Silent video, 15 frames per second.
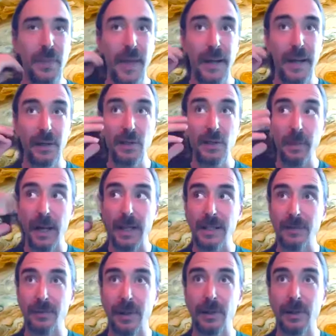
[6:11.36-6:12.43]
that
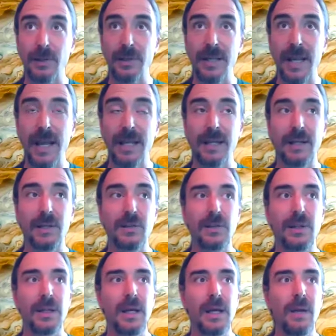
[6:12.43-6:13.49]
expansive understanding. It's
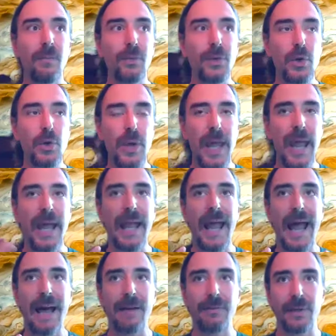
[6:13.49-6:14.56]
that you can't
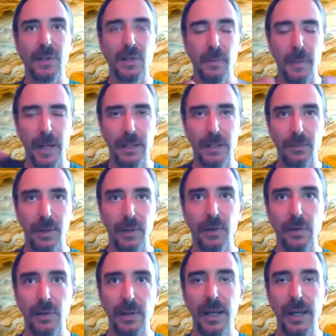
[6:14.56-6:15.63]
have expansive
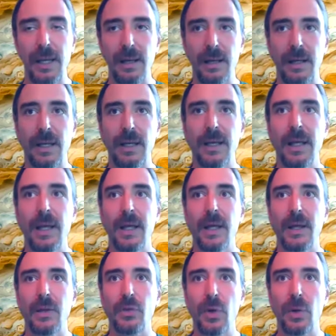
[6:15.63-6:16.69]
understanding
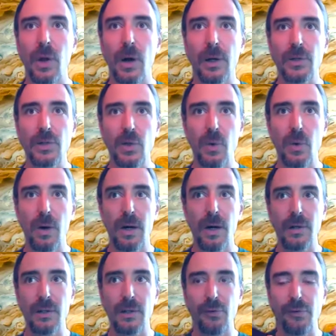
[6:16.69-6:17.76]
so long as you
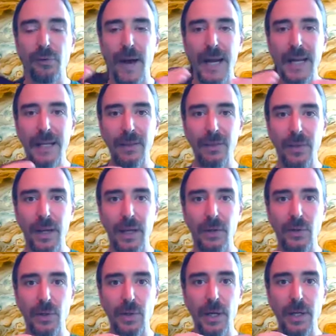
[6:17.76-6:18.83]
are defining
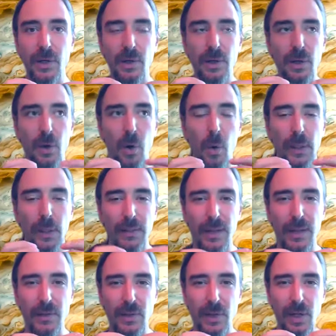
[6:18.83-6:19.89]
things and you're holding
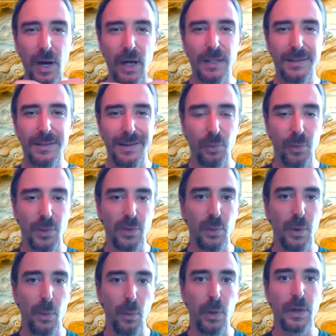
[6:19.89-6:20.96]
things into concepts, which is
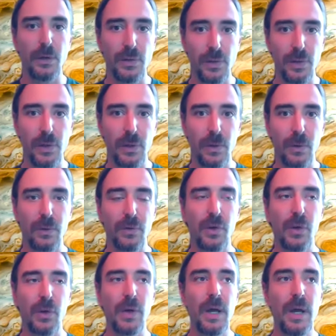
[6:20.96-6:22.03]
what words do.
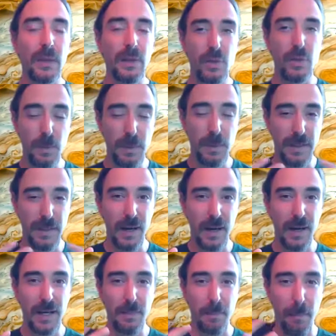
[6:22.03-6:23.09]
So the
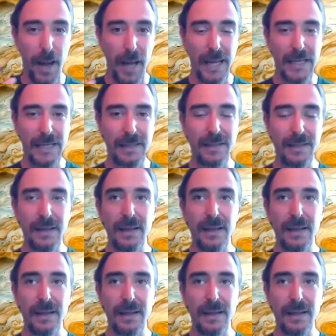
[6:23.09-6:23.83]
Jupiterian mind